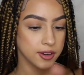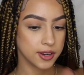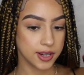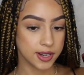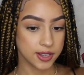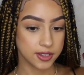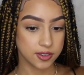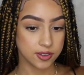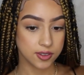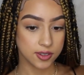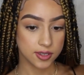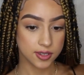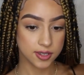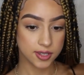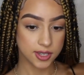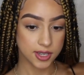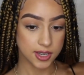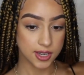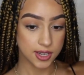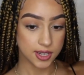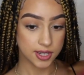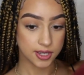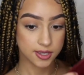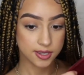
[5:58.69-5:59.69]
and as you can
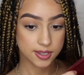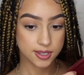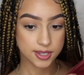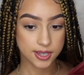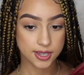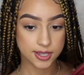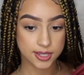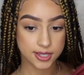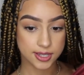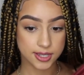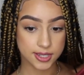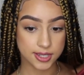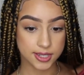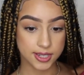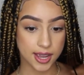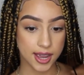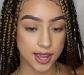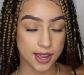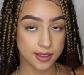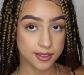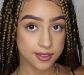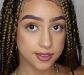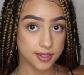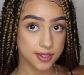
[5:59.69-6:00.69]
see, it's a
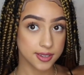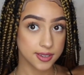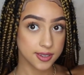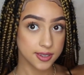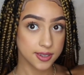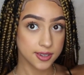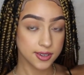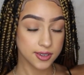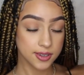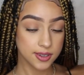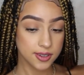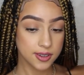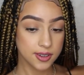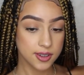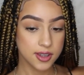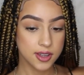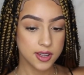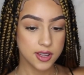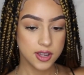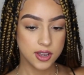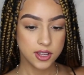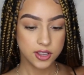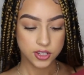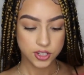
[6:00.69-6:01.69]
satin.
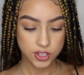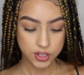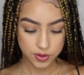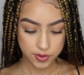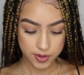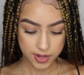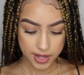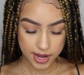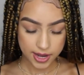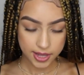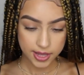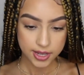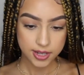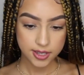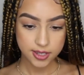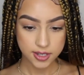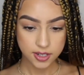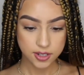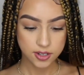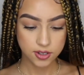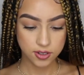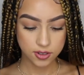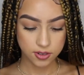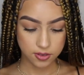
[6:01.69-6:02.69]
So what I like to
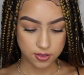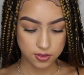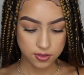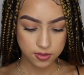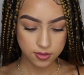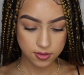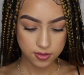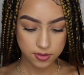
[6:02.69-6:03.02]
do